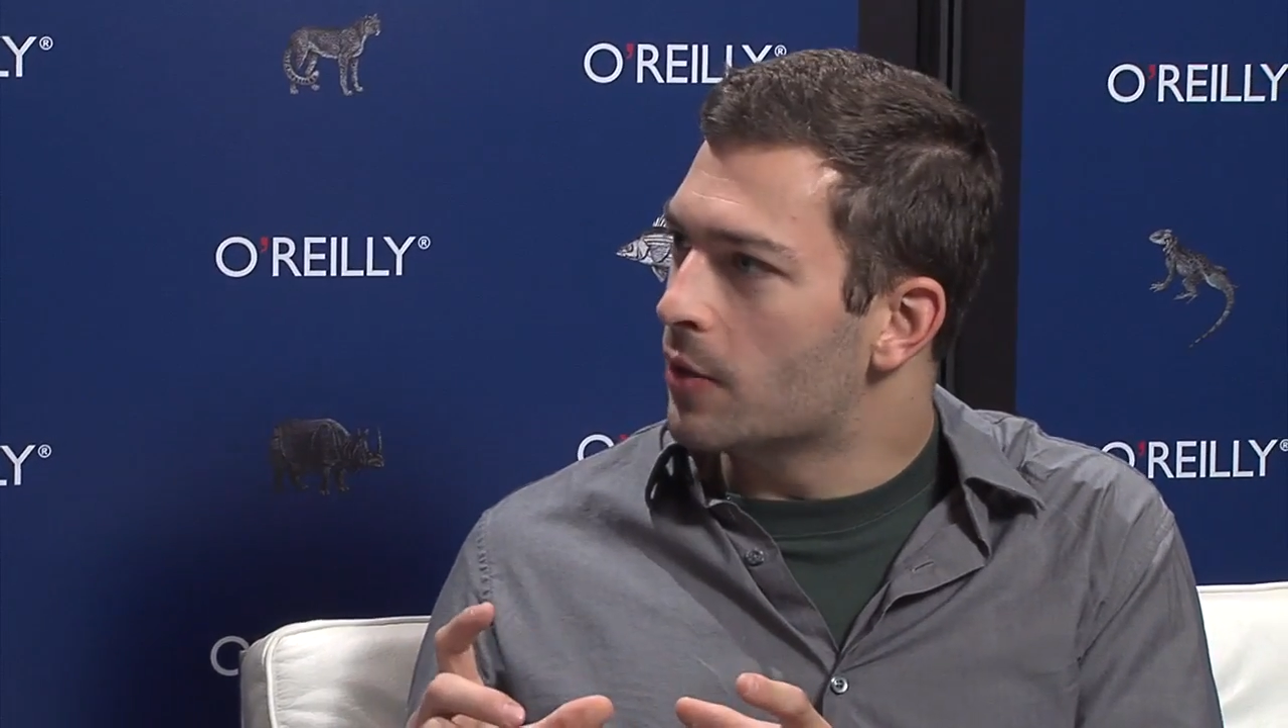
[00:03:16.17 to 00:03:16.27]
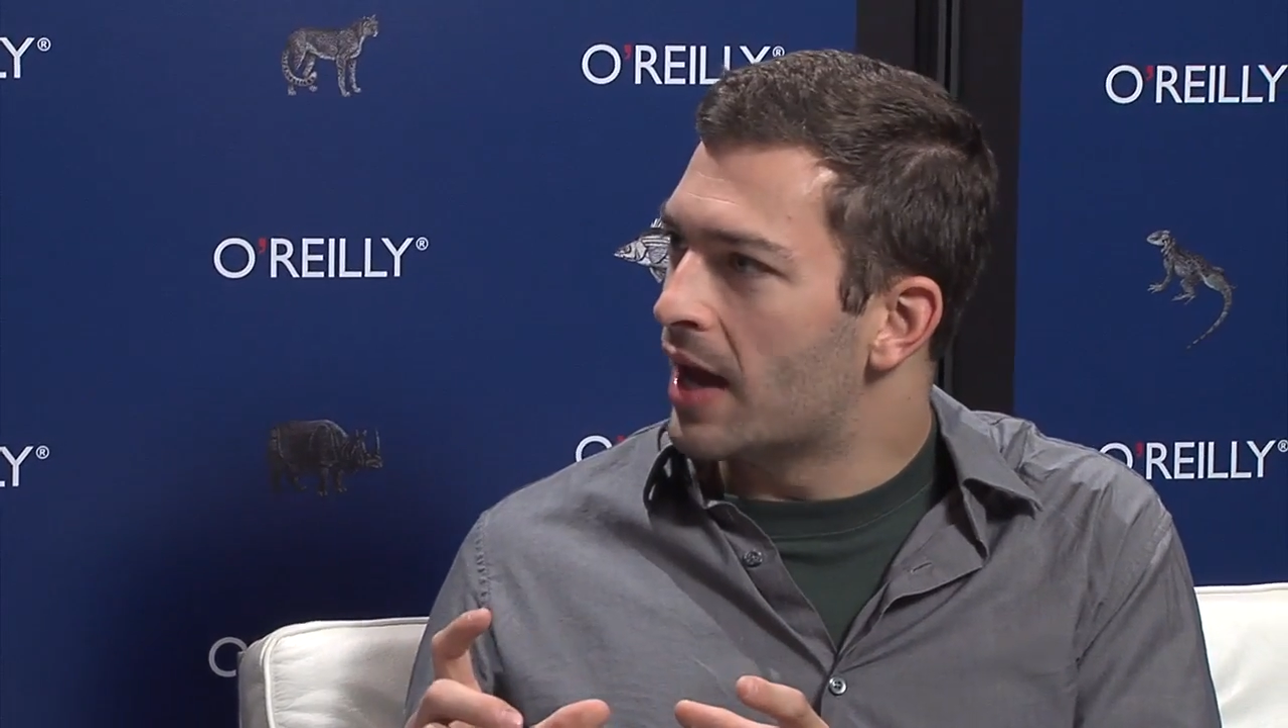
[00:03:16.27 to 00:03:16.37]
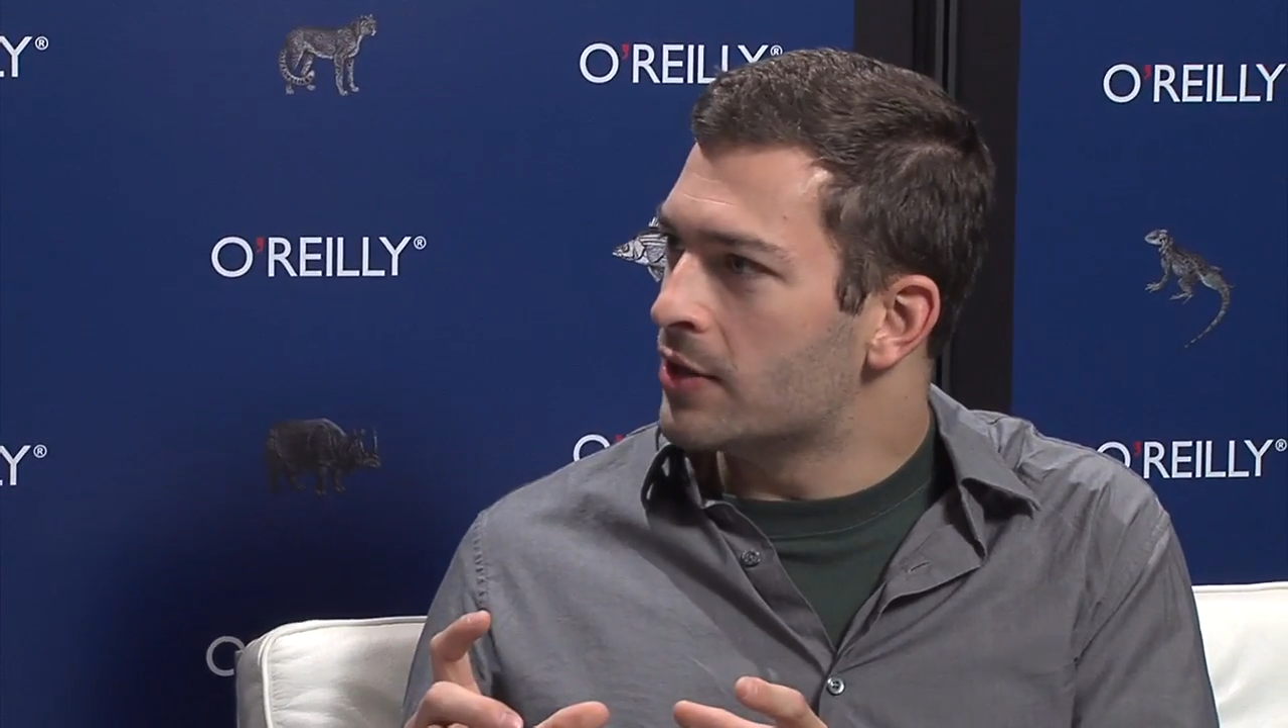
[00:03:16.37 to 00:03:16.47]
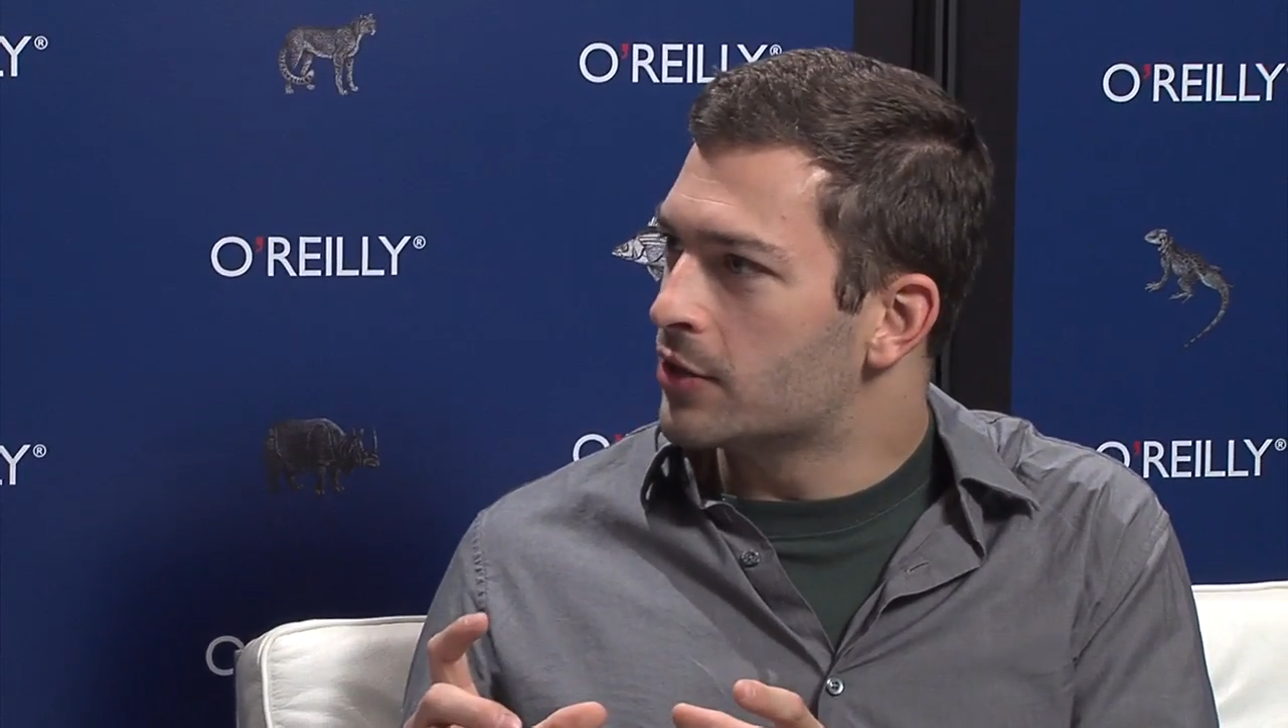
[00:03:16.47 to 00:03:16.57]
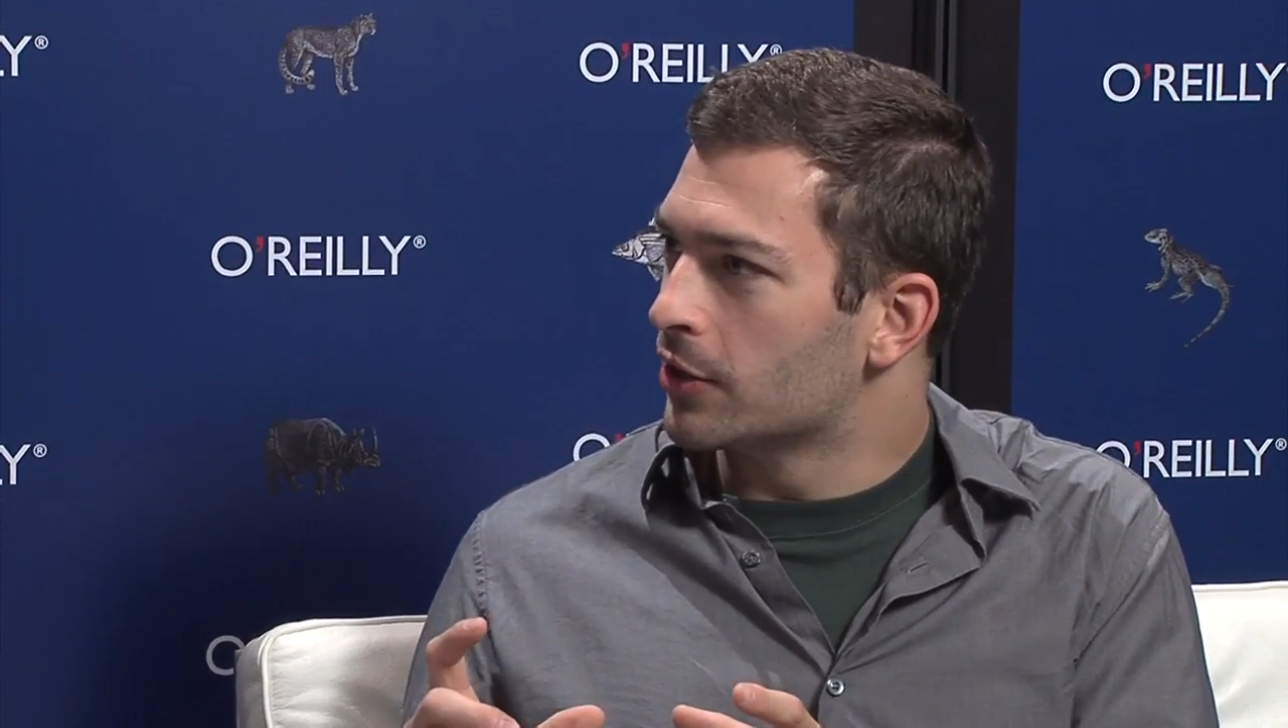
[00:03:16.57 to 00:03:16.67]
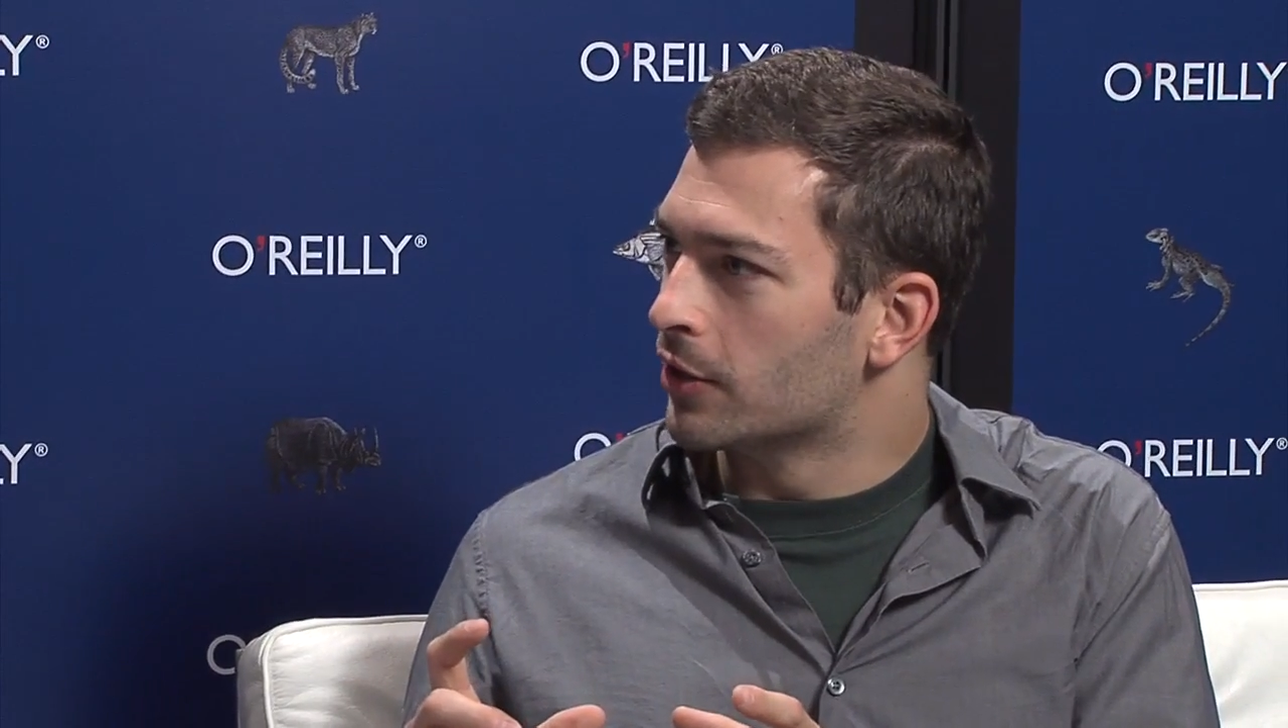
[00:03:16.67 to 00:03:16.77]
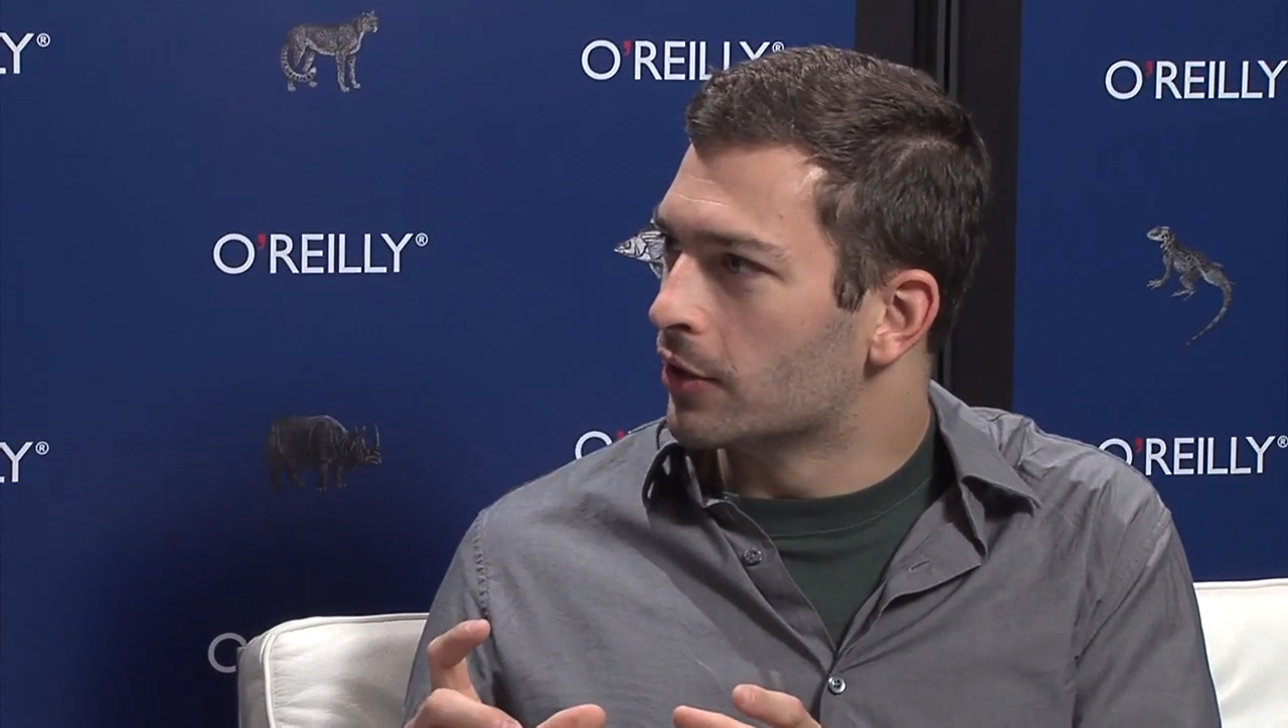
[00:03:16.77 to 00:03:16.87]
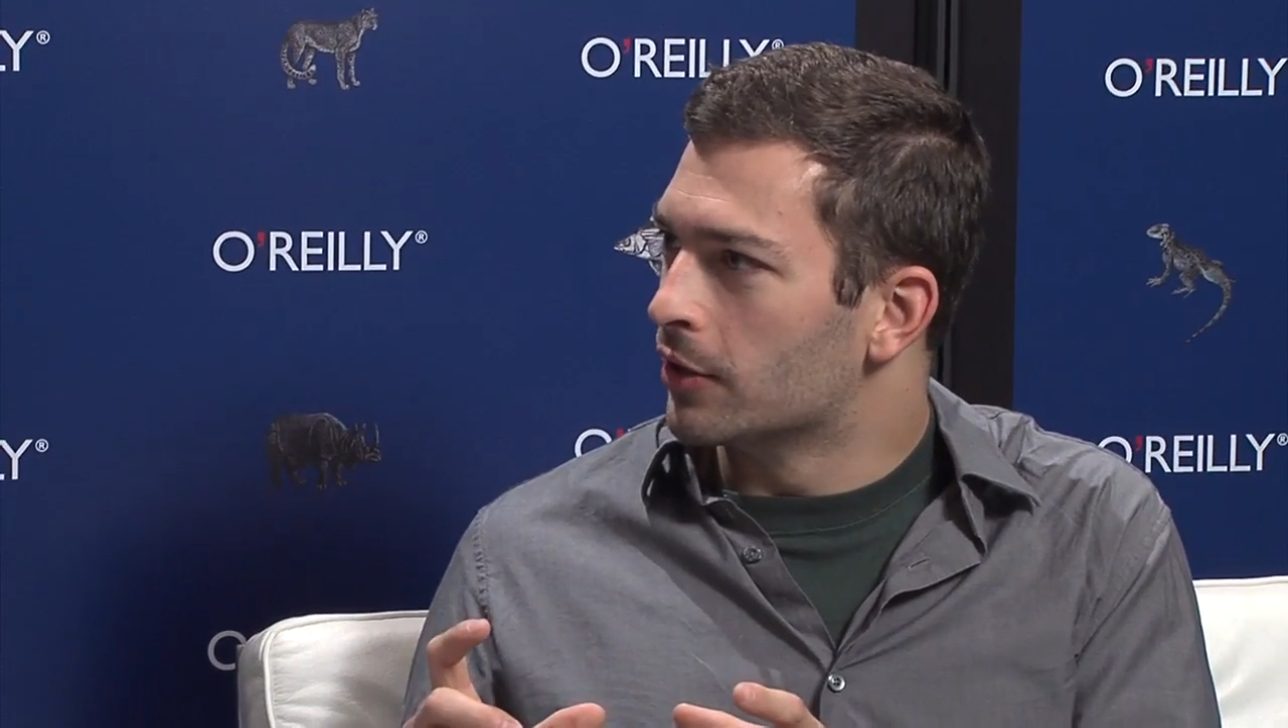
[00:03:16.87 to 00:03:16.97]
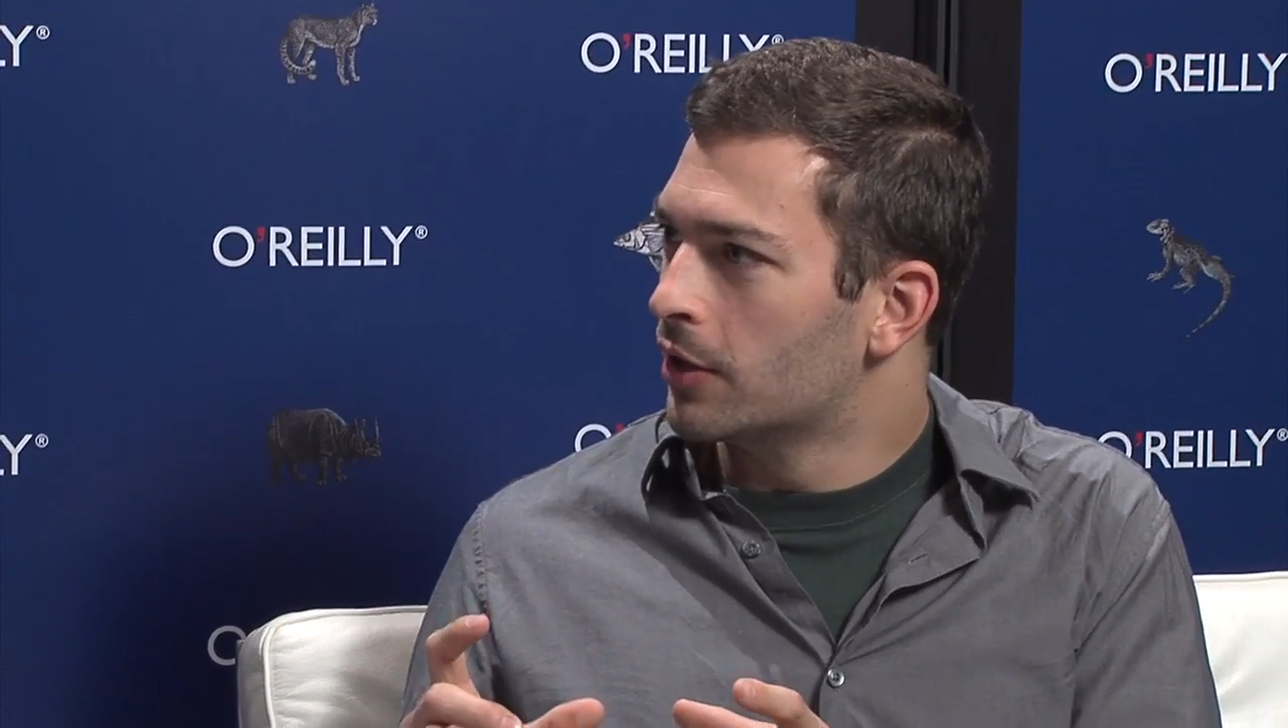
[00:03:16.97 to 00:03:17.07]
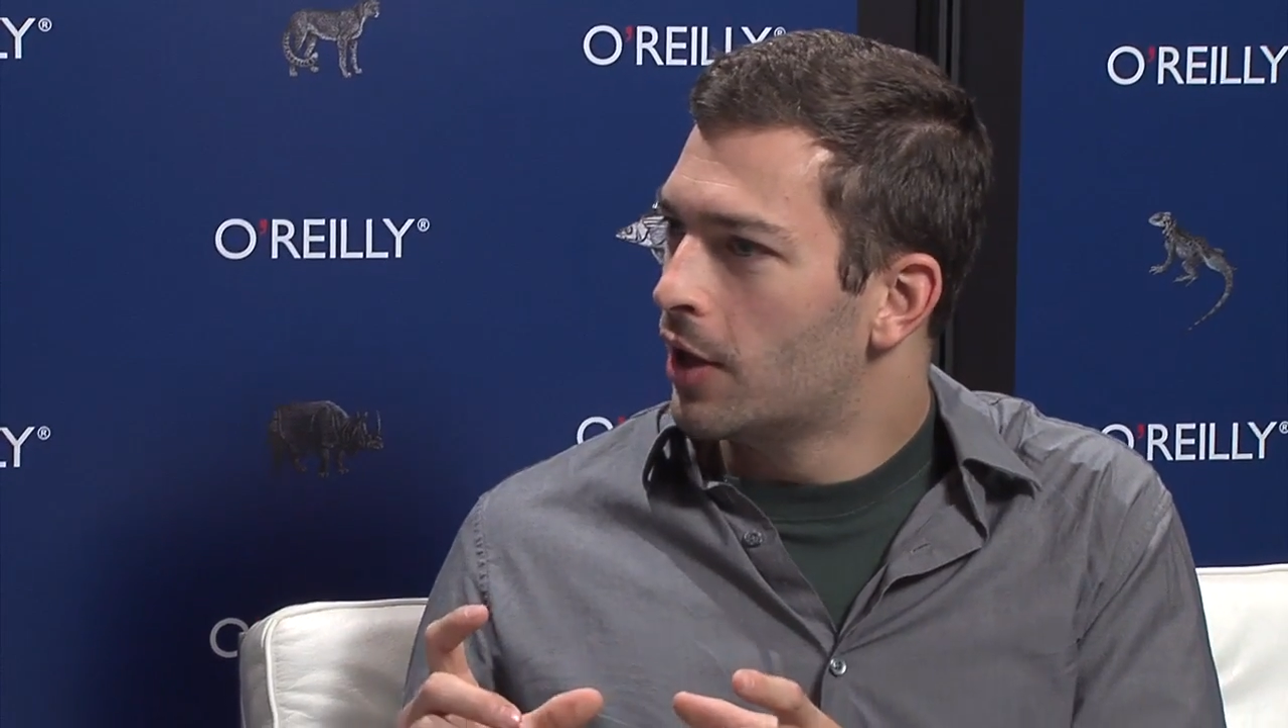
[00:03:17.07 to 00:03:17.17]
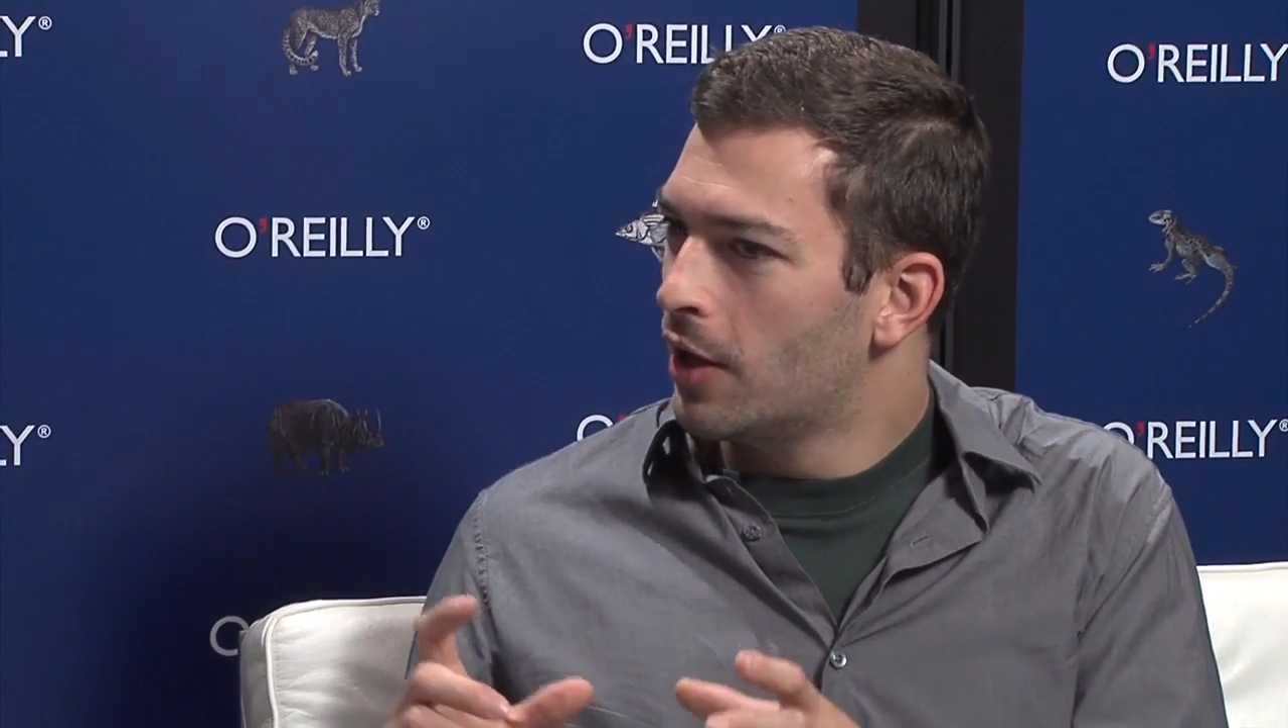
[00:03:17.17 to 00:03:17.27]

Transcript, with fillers: enter